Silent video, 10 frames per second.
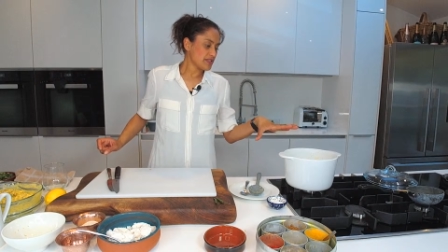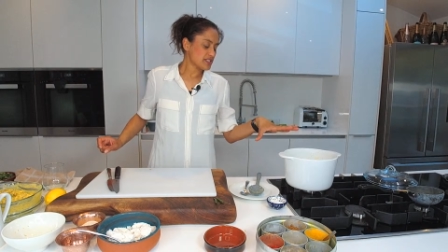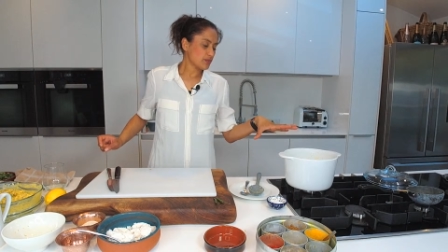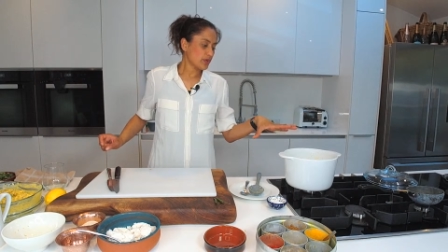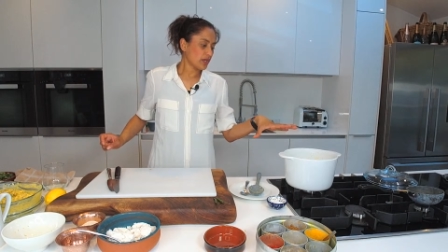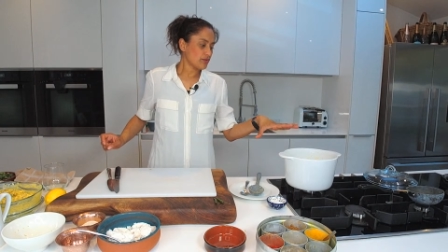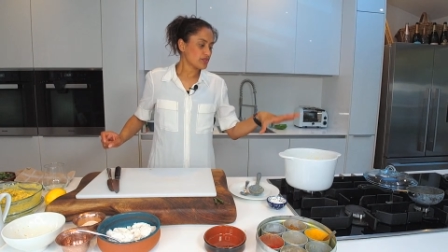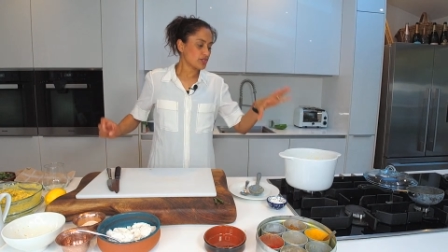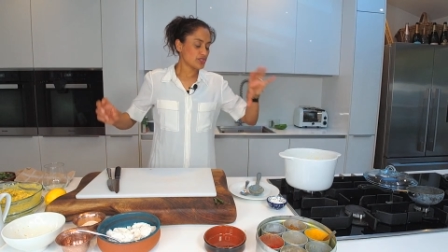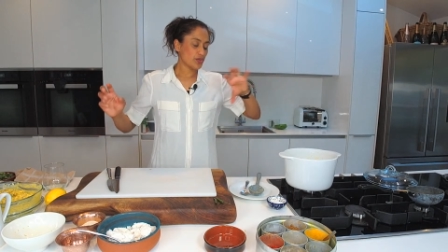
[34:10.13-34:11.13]
bits that we're
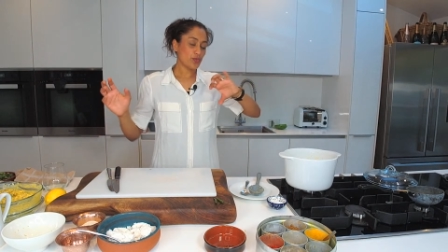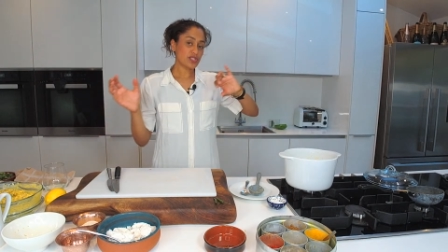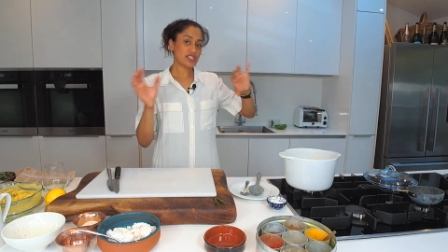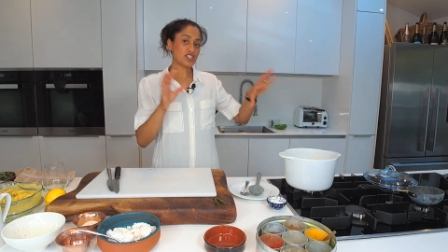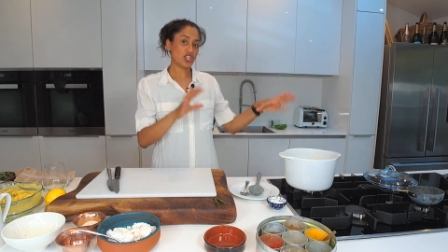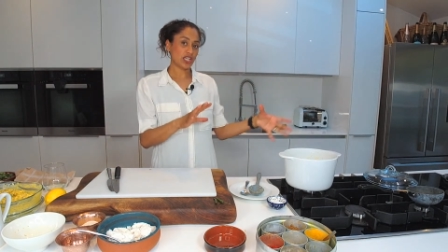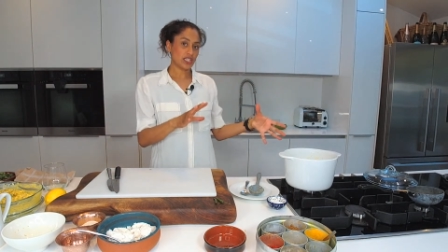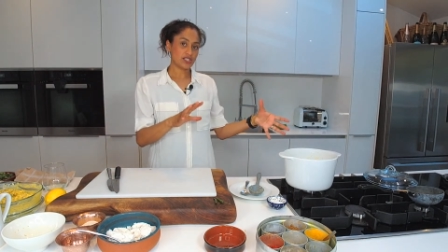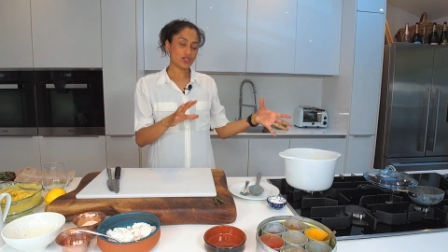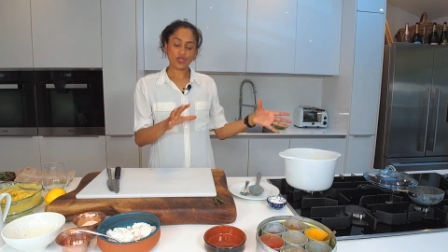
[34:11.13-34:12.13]
going to, so once the
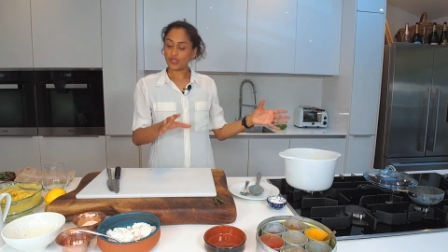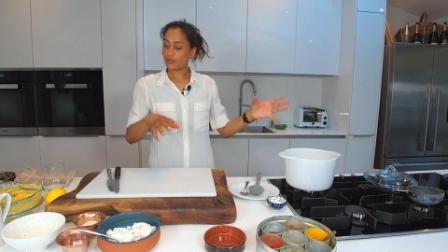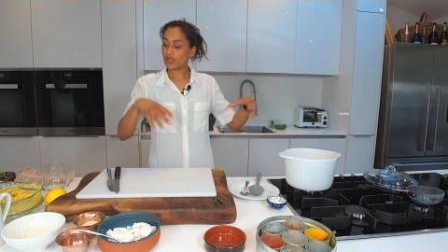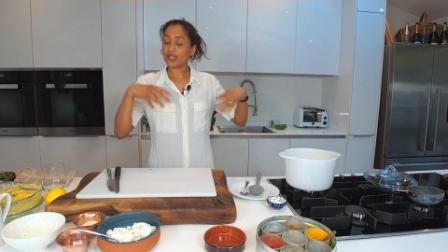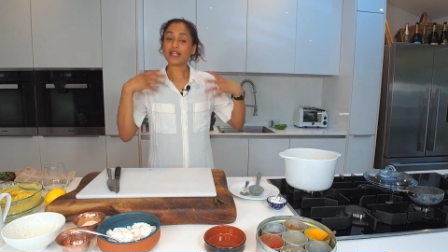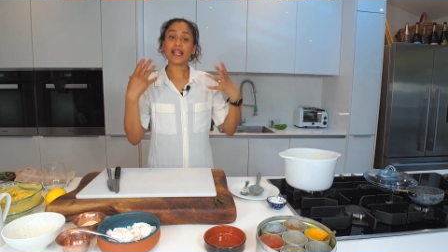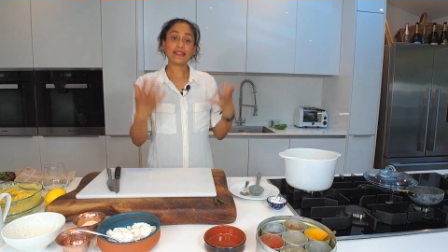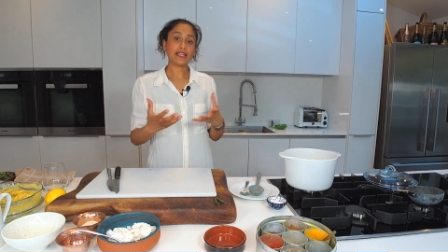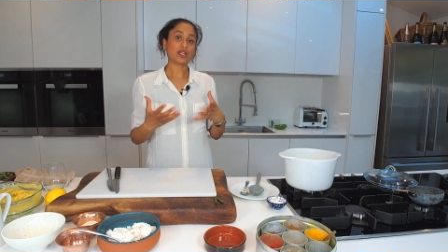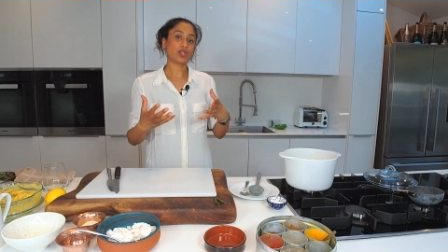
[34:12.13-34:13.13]
chicken has gone in, we're going to
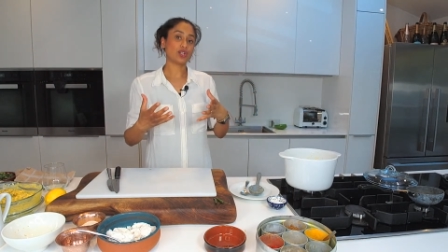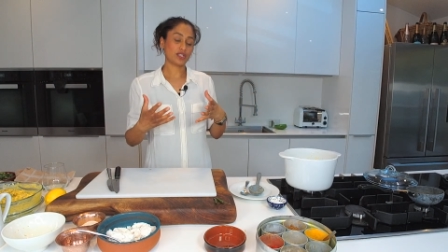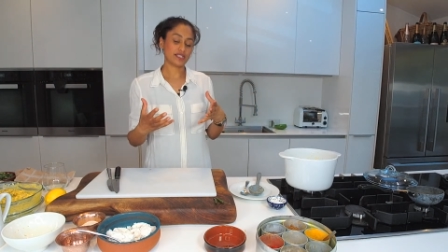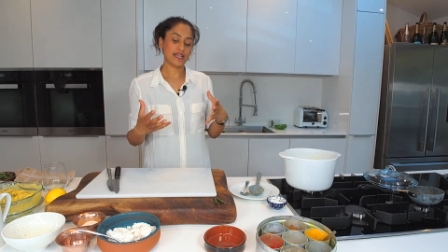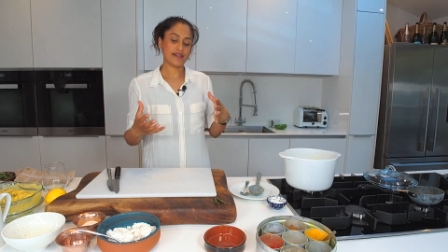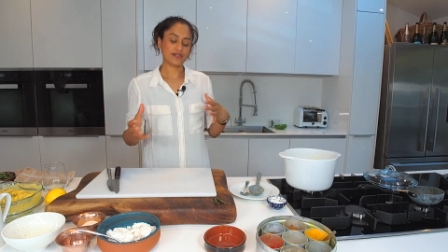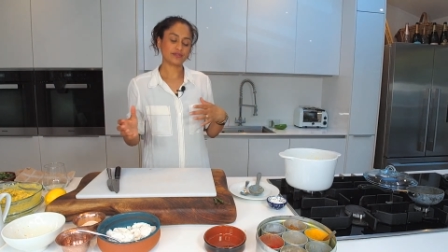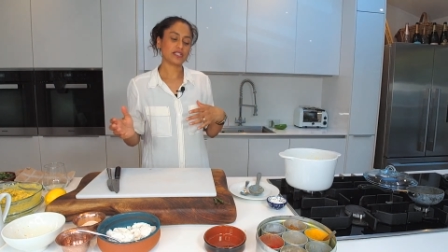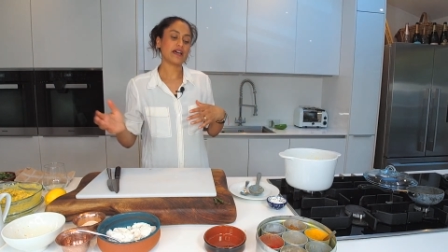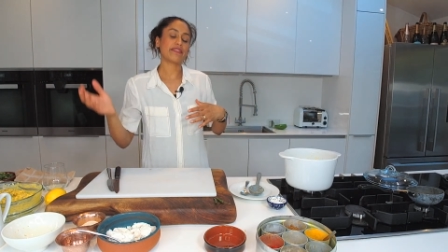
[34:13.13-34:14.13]
let that cook
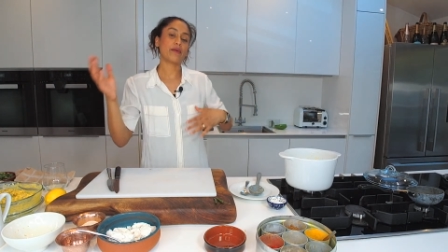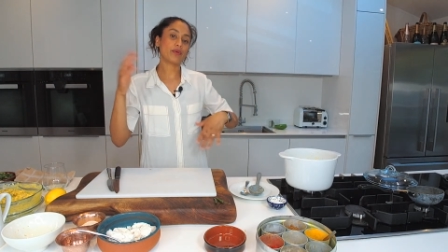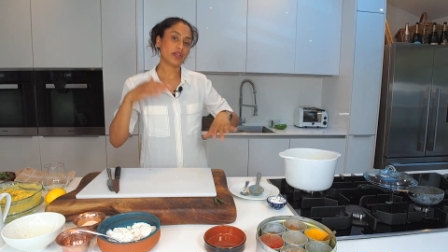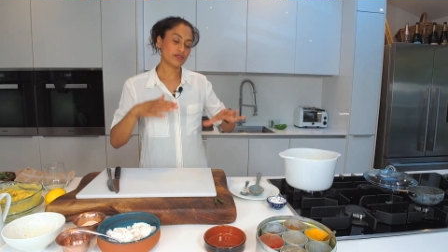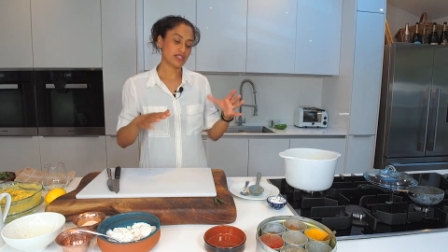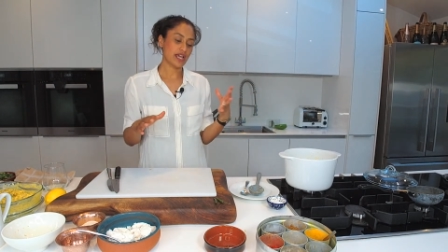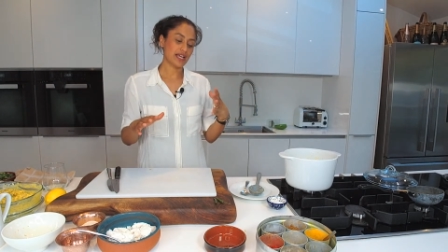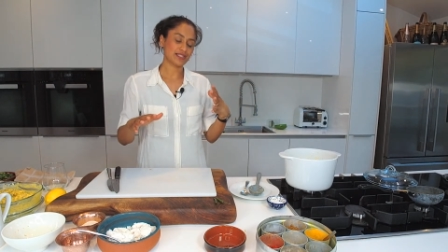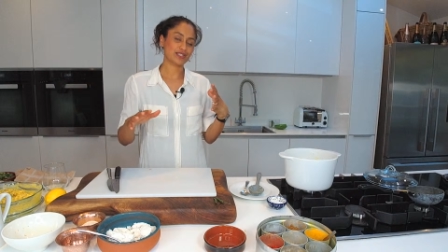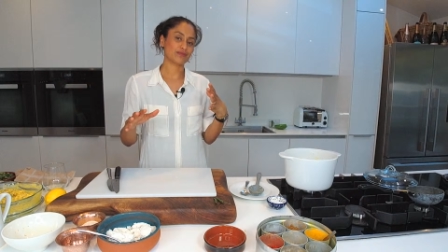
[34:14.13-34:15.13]
down, and then we're going to
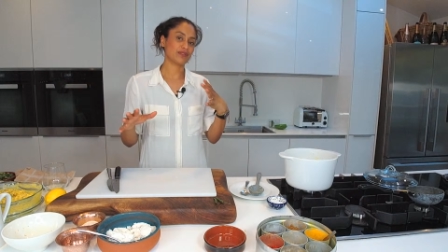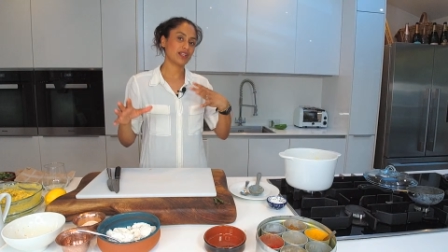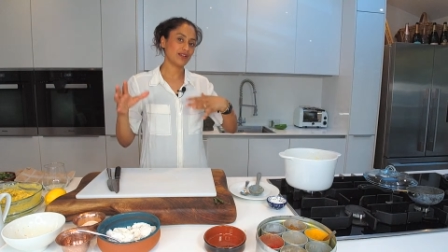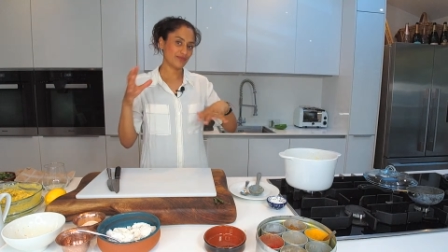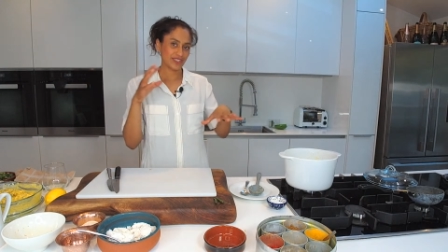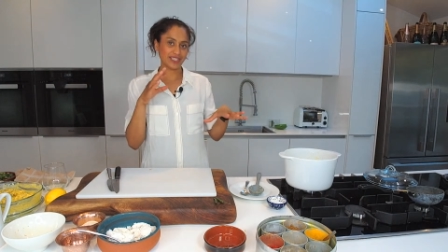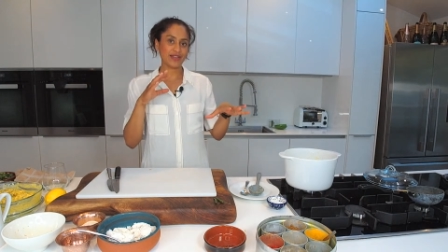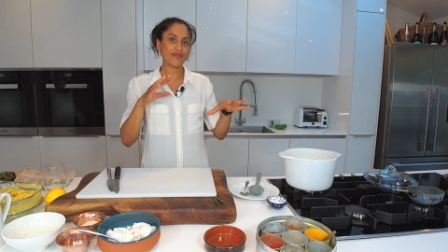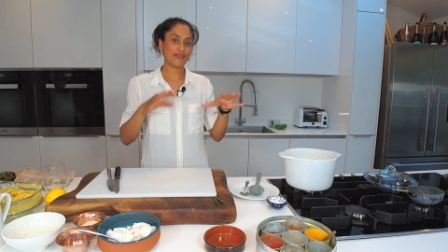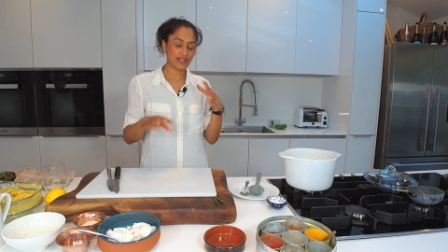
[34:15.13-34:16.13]
add some
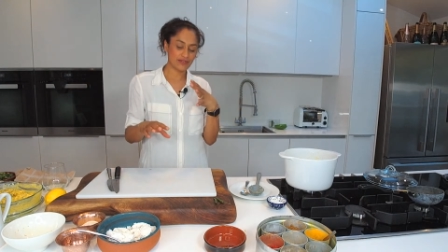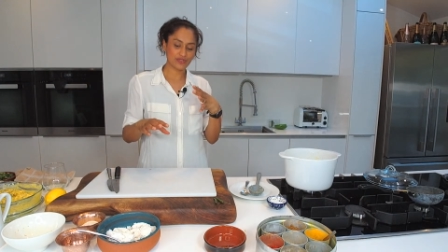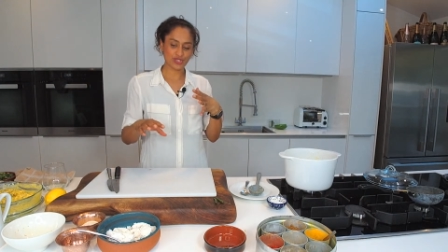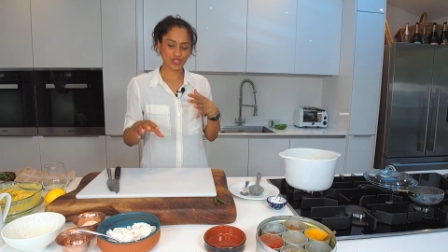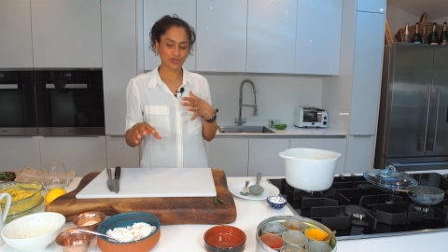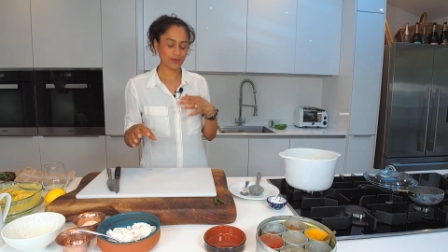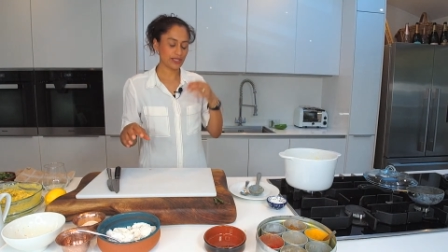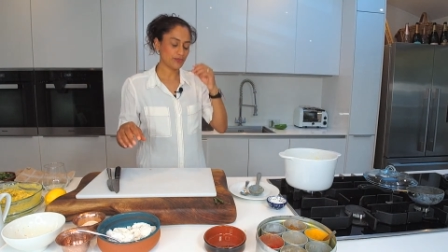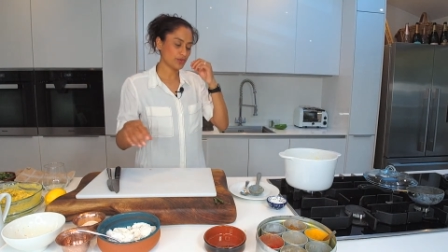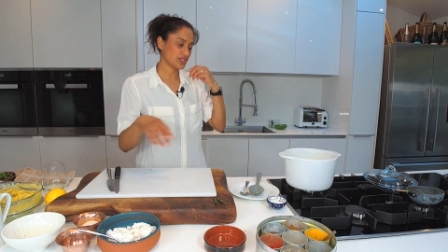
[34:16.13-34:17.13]
lovely flavours to
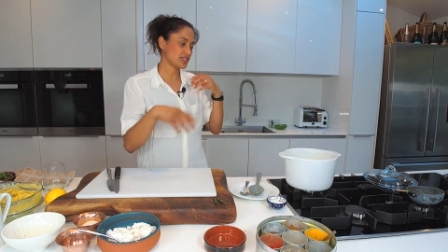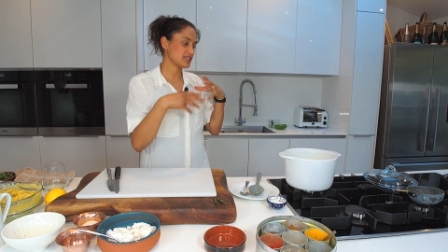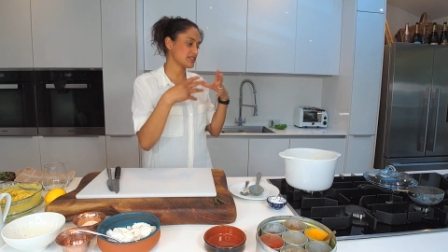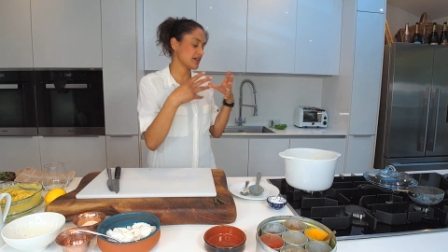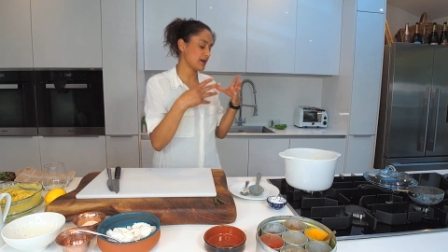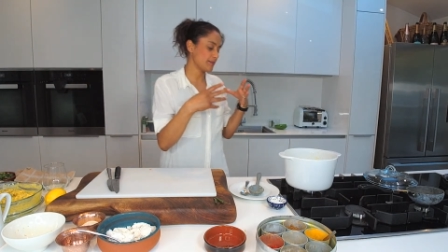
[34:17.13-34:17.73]
it, which is